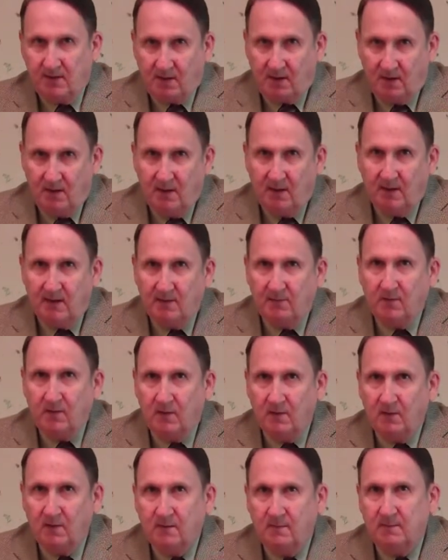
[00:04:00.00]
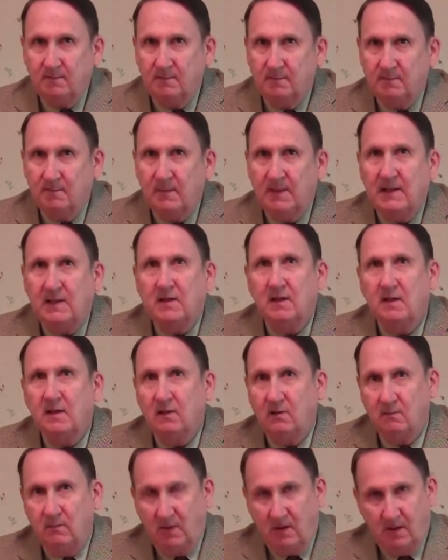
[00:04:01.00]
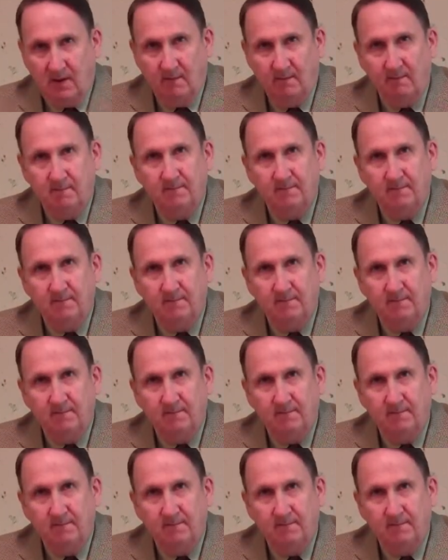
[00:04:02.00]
calling for me to help Bob.